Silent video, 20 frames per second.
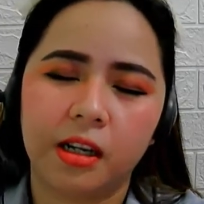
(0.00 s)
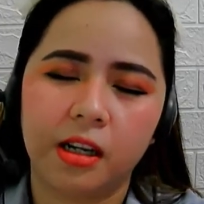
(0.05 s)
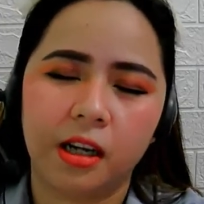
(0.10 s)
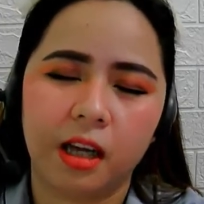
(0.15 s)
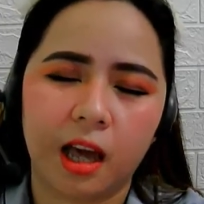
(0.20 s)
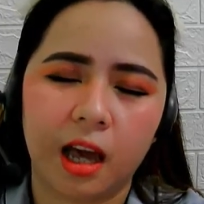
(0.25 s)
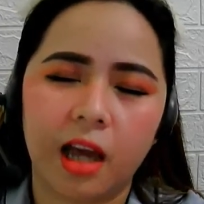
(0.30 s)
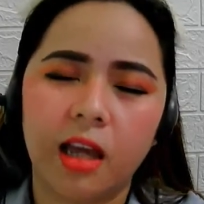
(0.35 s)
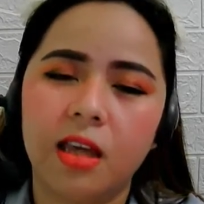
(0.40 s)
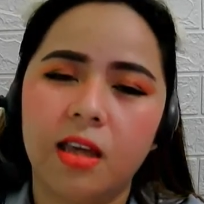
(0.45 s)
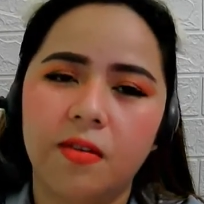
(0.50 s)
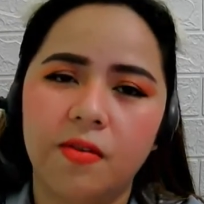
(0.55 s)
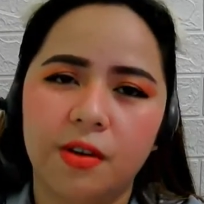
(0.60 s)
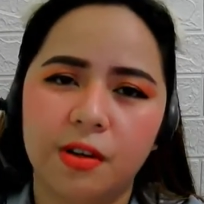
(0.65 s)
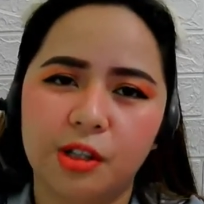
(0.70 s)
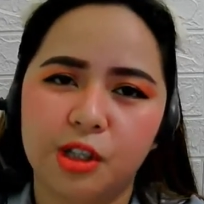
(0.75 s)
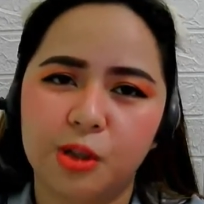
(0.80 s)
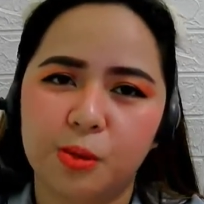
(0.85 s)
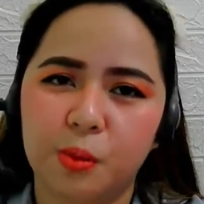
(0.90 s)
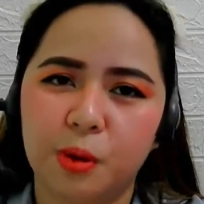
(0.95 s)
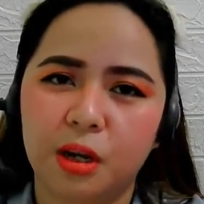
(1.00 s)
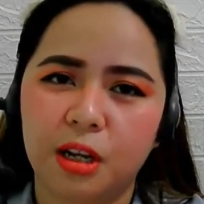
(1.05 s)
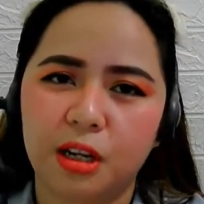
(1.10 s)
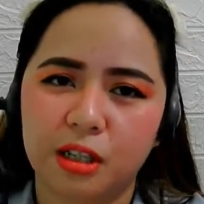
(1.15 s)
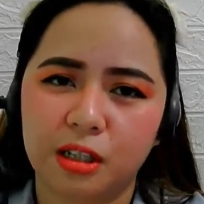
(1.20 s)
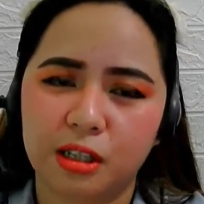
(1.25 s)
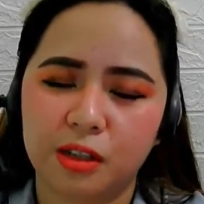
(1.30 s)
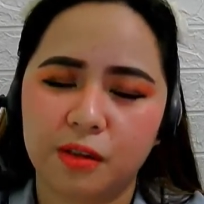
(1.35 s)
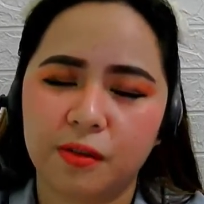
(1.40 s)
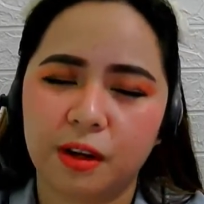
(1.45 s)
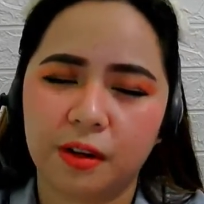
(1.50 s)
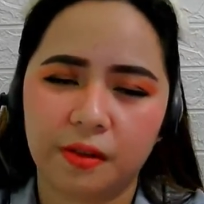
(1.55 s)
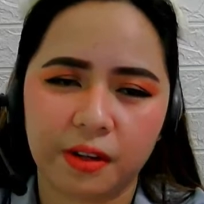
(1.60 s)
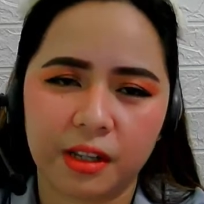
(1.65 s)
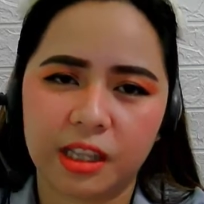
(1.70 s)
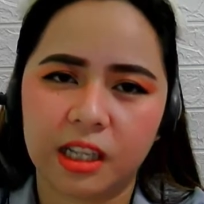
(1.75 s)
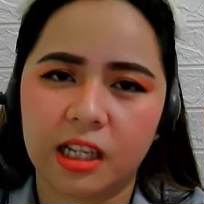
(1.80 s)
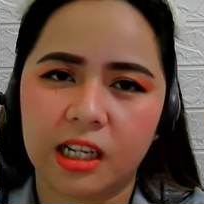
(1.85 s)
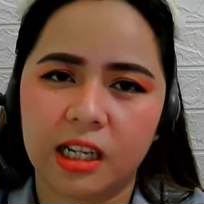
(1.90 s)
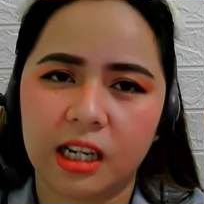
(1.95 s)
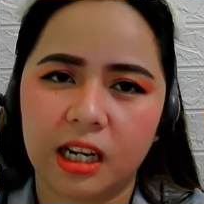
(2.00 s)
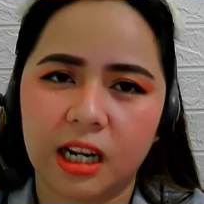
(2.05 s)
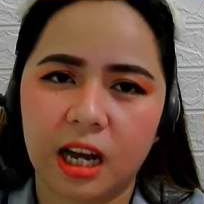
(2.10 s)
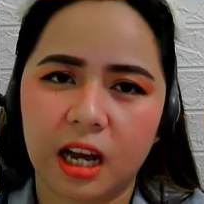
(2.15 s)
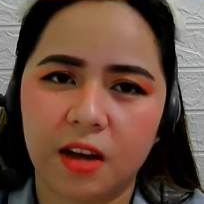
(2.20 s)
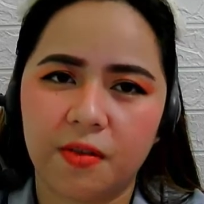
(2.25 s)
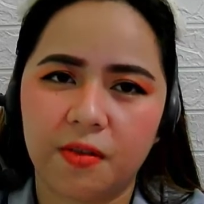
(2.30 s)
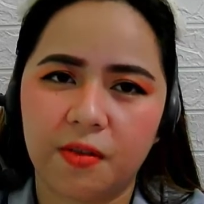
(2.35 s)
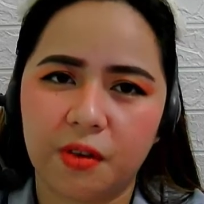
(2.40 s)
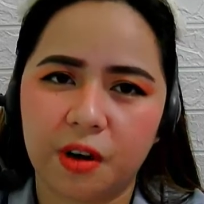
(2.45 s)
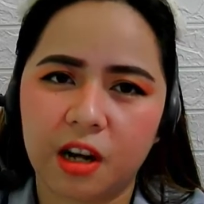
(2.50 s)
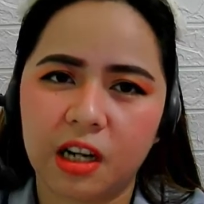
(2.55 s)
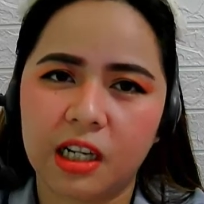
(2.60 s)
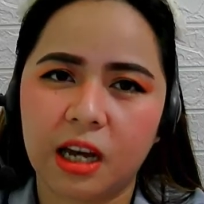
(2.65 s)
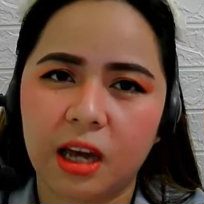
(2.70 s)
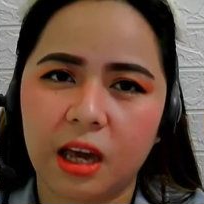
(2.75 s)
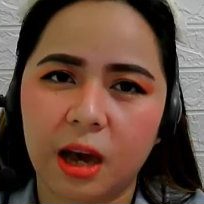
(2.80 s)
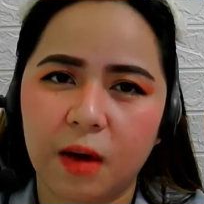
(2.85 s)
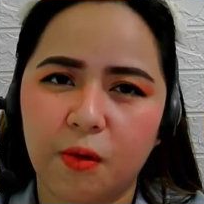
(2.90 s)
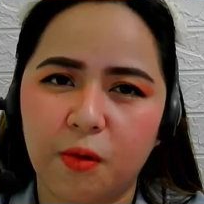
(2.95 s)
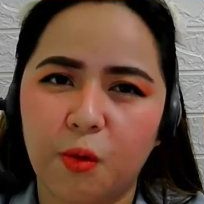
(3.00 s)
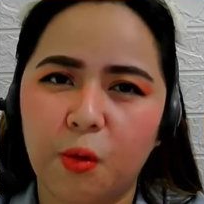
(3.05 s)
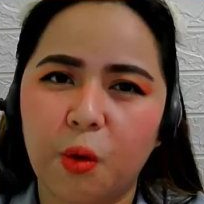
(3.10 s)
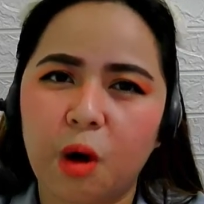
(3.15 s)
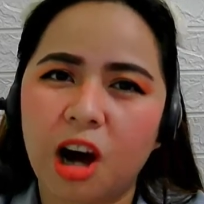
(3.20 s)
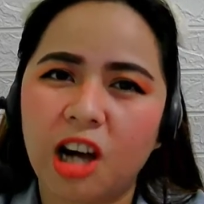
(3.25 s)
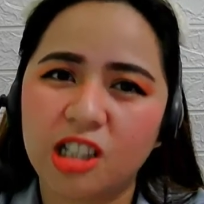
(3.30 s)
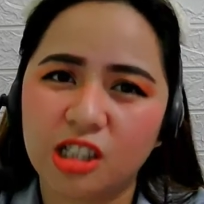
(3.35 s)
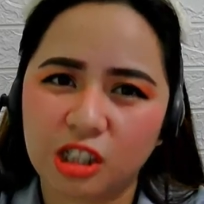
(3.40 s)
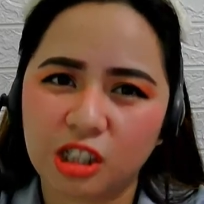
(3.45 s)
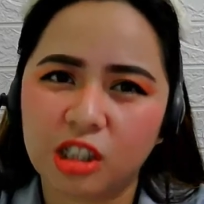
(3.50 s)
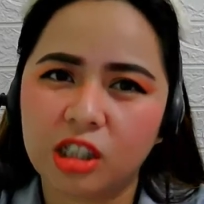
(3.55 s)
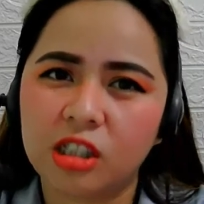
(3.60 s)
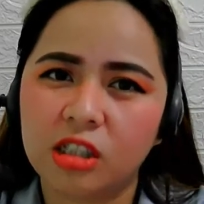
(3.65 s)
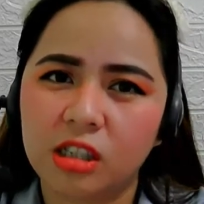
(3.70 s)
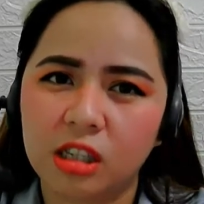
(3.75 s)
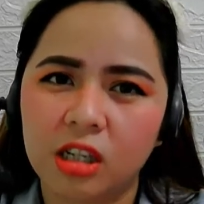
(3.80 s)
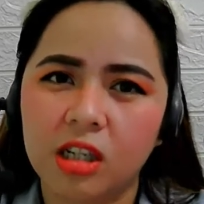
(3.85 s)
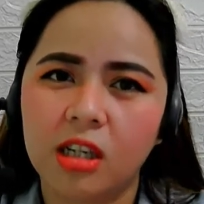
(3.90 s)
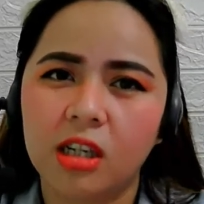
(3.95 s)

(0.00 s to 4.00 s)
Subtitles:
Okay, I give out spoilers of everything that I have read, I have watched.